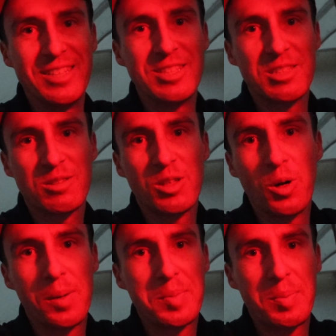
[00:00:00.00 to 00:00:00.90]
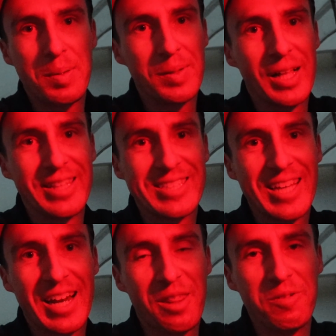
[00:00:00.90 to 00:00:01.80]
just go up to people on the
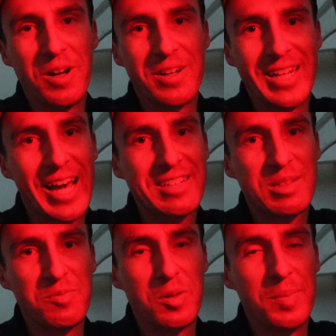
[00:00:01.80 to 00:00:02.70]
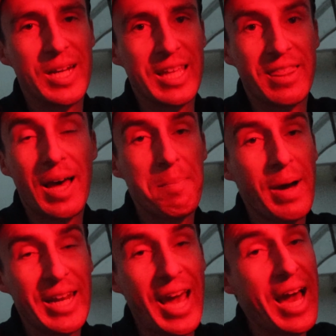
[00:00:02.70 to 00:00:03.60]
side of the road and ask them for money. That
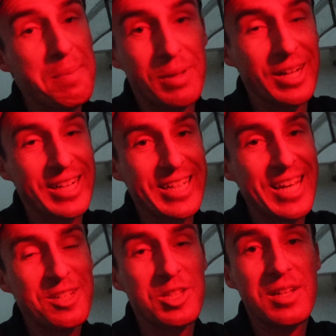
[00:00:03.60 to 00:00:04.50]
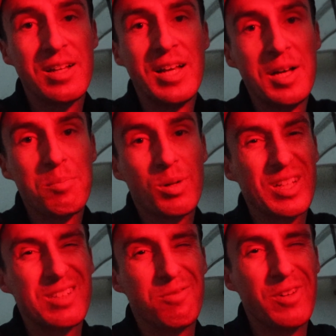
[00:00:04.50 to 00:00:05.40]
might happen on occasion, but
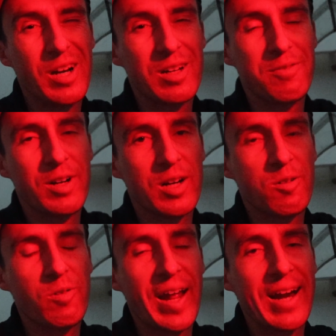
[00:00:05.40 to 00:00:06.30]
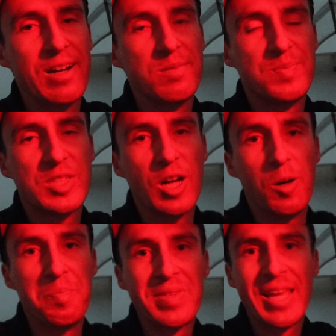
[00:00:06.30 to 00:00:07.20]
it's very, very rare.
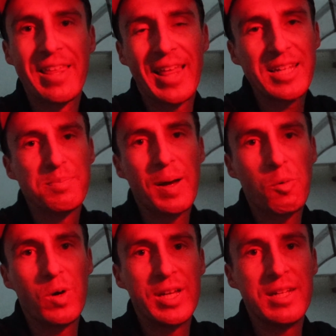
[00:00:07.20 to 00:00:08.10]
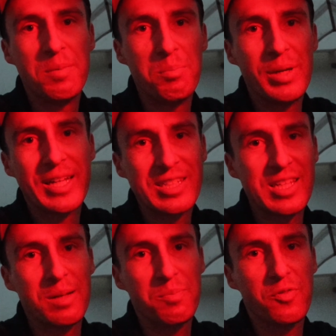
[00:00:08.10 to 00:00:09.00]
So that's my one big
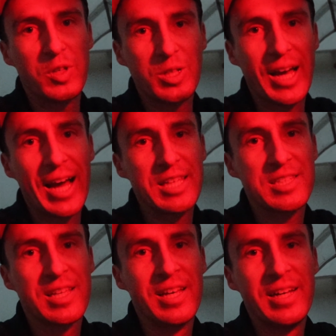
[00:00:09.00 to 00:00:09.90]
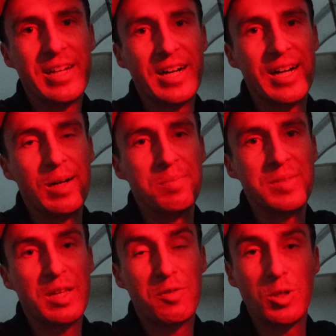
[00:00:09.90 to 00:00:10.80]
tip for you guys.
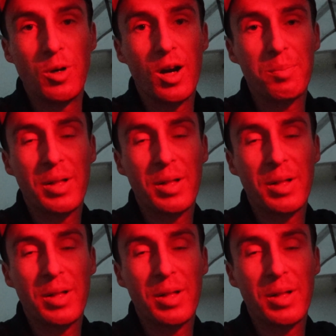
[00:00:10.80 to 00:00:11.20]
If you are